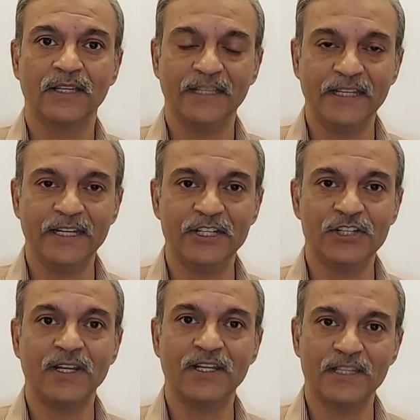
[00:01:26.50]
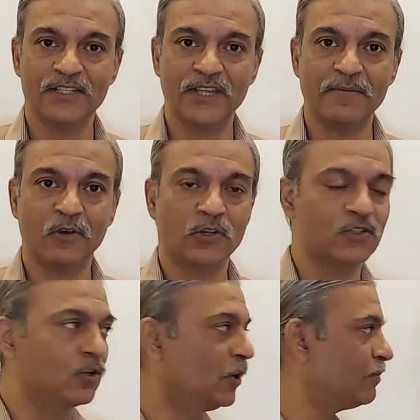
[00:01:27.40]
In addition, in the same
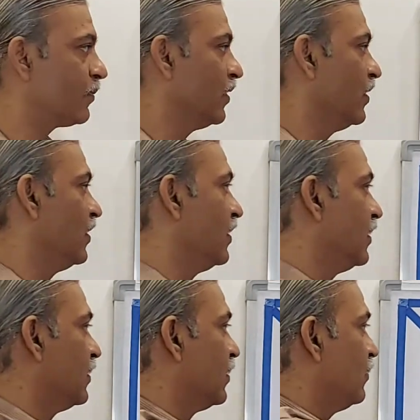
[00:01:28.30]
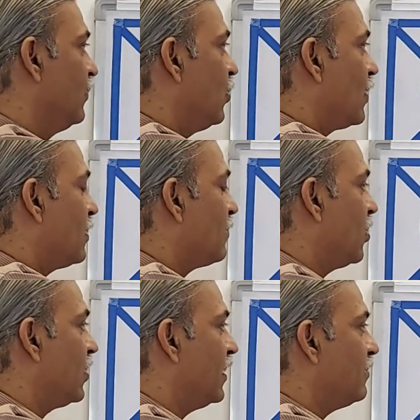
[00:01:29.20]
horoscope, we look at
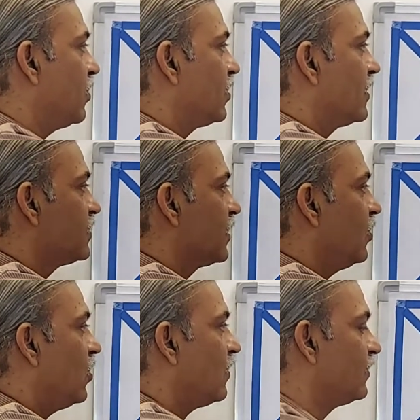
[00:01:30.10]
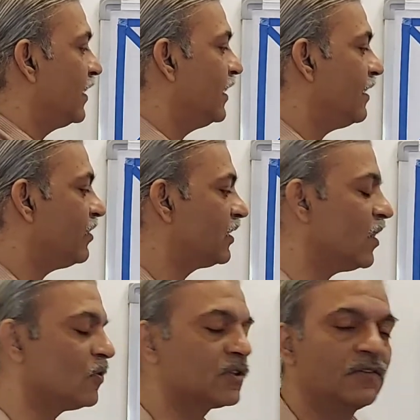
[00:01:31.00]
Mercury. Mercury is the lord of the 11th
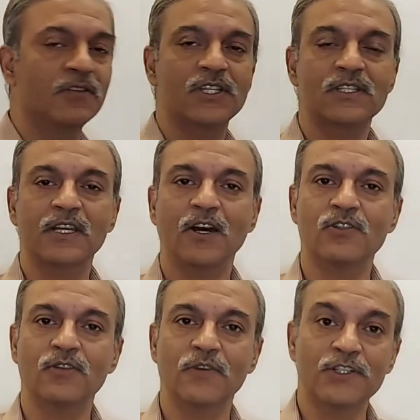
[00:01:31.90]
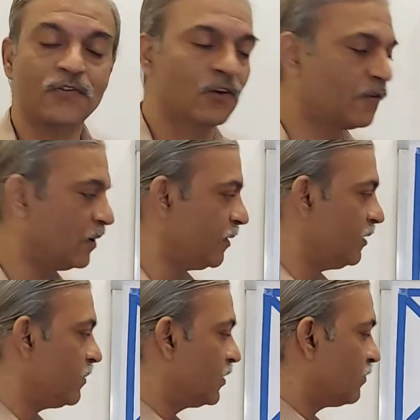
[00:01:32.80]
house, which is the house of wish
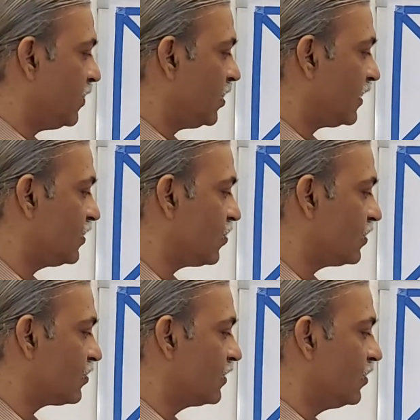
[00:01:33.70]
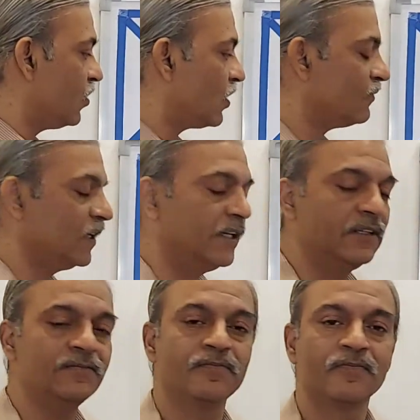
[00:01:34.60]
fulfillment, but Mercury is also the lord of the